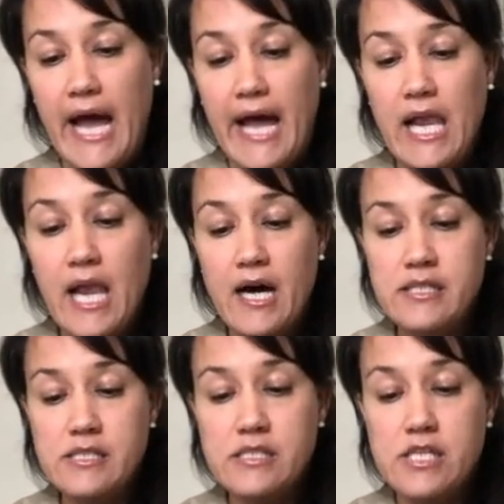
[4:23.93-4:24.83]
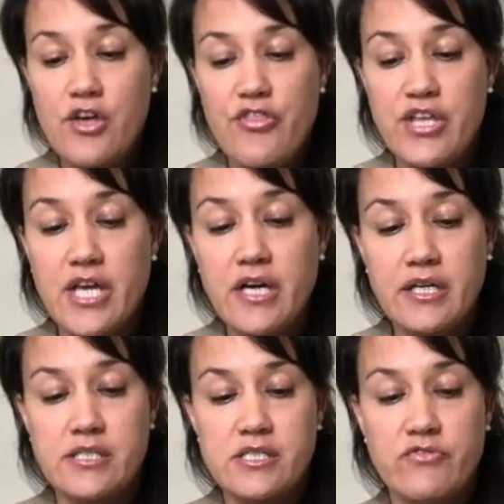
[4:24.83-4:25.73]
At last, the
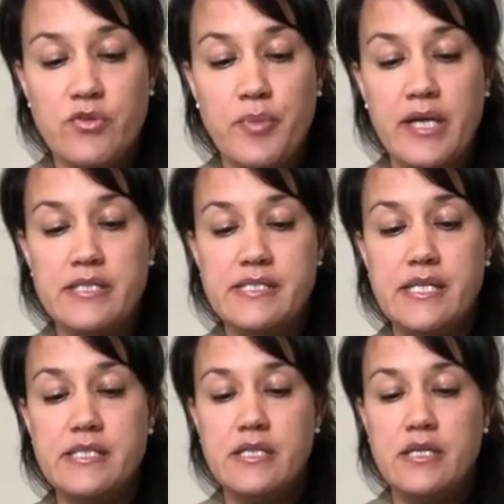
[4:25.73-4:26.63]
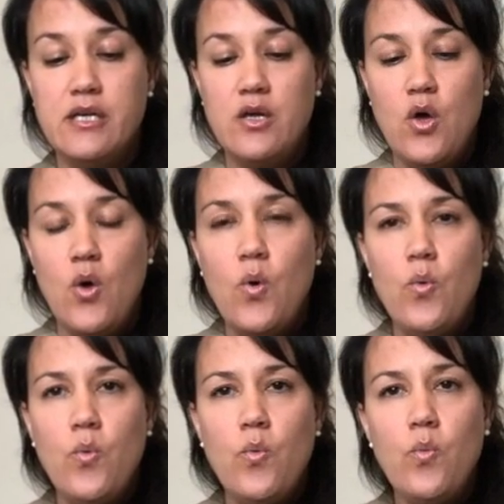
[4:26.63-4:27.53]
youngest of the butlers said,
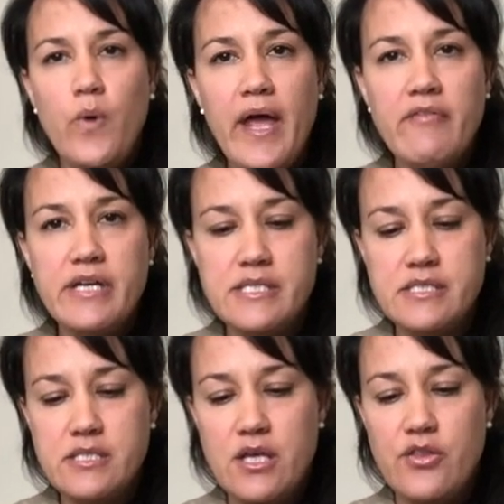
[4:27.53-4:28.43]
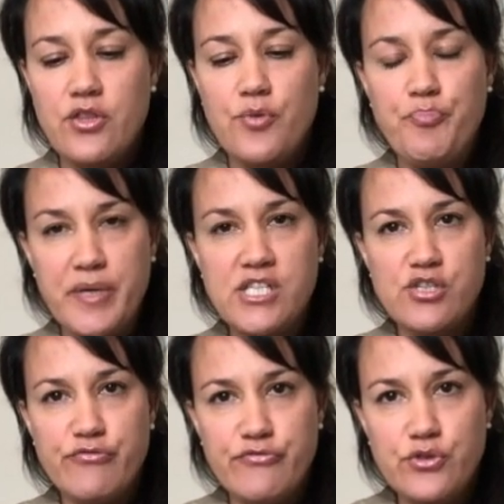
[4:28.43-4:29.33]
Where is the
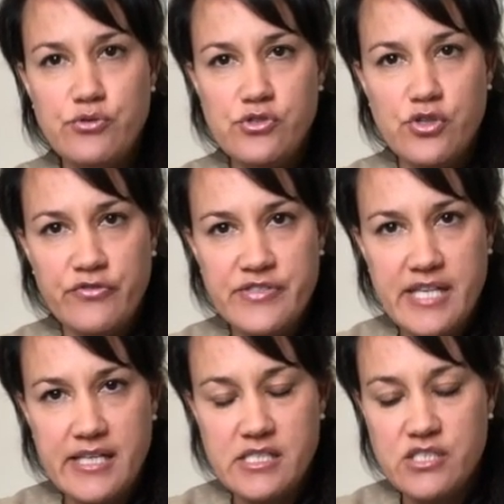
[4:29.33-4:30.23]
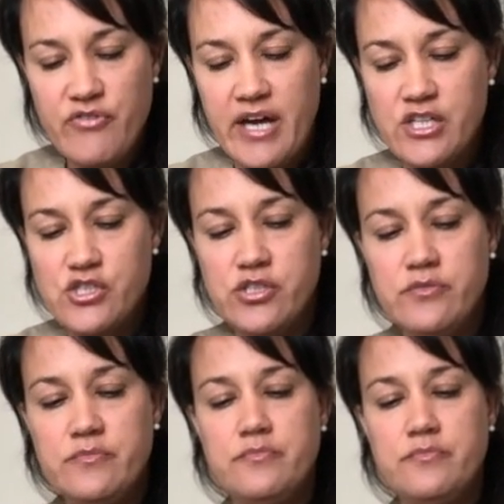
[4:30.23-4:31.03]
bitter fruit of satisfaction?